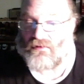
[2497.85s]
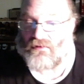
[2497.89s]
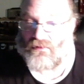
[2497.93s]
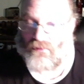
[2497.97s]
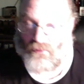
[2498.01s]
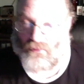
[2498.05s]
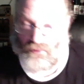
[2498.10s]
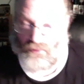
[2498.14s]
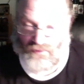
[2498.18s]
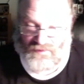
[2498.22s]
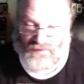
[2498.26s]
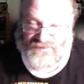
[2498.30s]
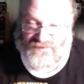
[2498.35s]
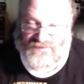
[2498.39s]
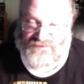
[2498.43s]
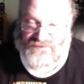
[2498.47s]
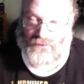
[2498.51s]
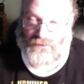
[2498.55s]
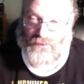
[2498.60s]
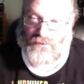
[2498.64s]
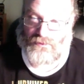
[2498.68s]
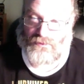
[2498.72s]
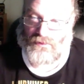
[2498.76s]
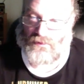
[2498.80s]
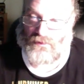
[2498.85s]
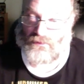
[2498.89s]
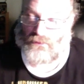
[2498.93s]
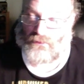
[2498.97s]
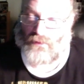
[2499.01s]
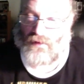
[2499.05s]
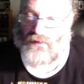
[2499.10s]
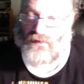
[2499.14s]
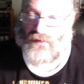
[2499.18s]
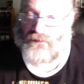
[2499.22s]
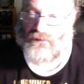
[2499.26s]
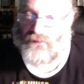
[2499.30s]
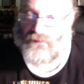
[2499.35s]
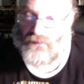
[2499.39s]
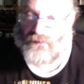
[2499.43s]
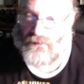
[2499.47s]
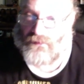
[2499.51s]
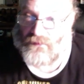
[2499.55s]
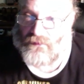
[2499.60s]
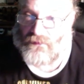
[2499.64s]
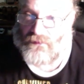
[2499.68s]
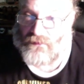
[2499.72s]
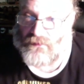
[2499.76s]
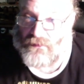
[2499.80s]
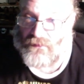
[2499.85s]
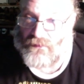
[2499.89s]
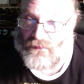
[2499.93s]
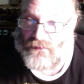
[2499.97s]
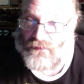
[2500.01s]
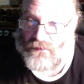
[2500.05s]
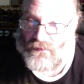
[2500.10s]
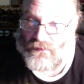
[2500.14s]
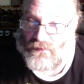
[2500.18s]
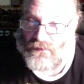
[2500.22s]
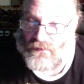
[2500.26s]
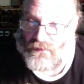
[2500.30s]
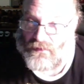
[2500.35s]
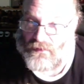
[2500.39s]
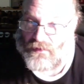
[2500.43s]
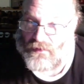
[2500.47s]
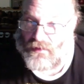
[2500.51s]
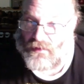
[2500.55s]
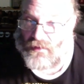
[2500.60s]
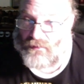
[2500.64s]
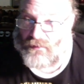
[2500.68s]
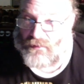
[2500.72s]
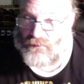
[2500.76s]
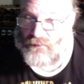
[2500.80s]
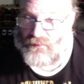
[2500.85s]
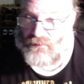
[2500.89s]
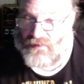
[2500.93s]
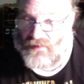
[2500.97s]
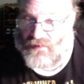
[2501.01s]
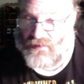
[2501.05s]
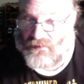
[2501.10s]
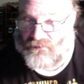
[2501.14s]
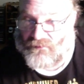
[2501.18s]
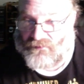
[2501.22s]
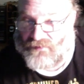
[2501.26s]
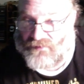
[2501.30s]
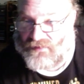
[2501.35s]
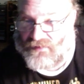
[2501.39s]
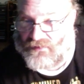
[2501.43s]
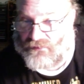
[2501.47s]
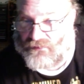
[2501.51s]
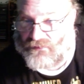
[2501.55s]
or his so-called wife. And BFD